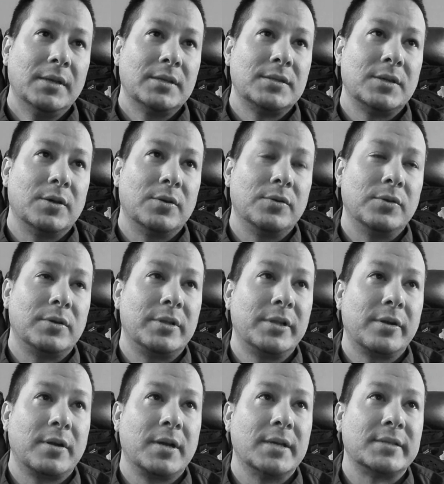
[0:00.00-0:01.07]
So you
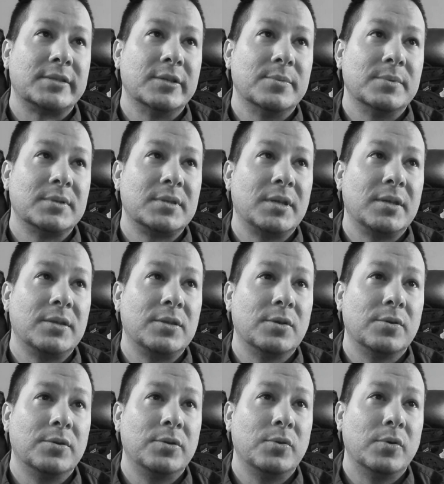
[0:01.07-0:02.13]
clear customs, then
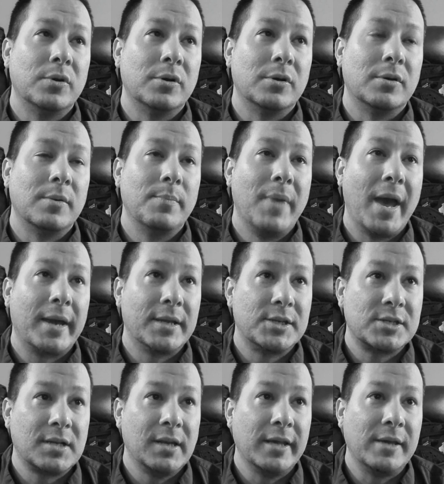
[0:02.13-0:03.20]
you'll do a
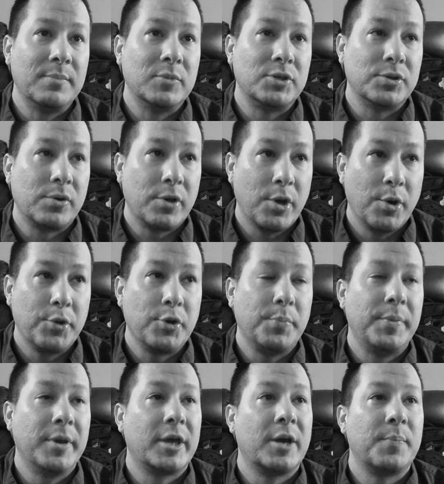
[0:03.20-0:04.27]
baggage claim, which you'll
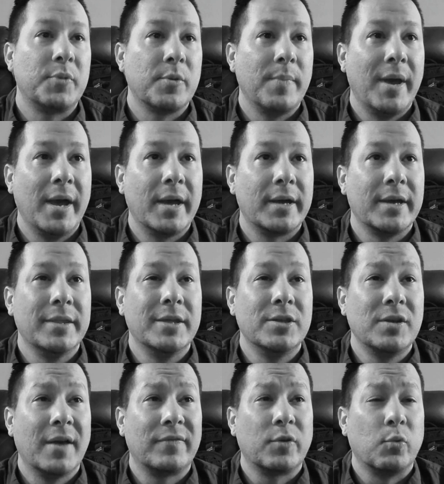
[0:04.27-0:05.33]
pick up your bag, and then
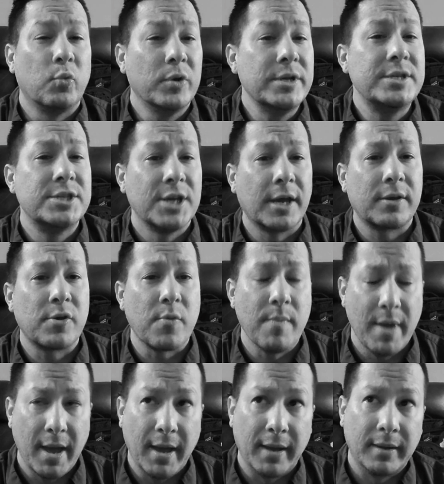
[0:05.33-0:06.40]
you have to recheck your
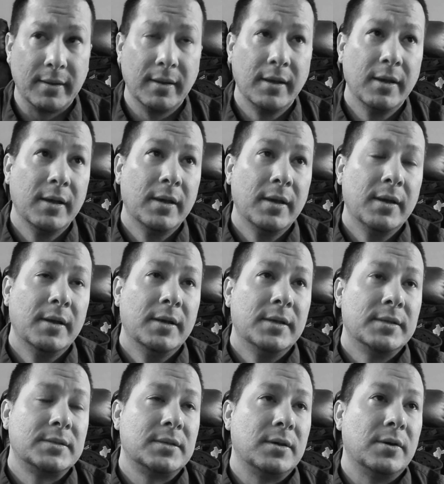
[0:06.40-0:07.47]
bag.
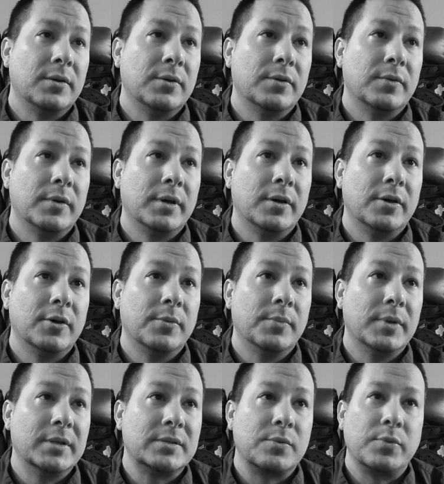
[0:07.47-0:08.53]
So
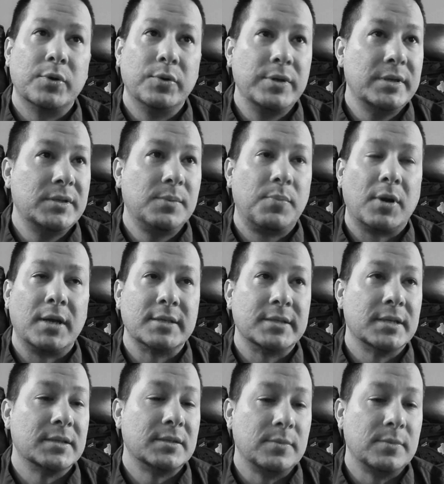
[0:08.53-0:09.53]
it's a real easy process.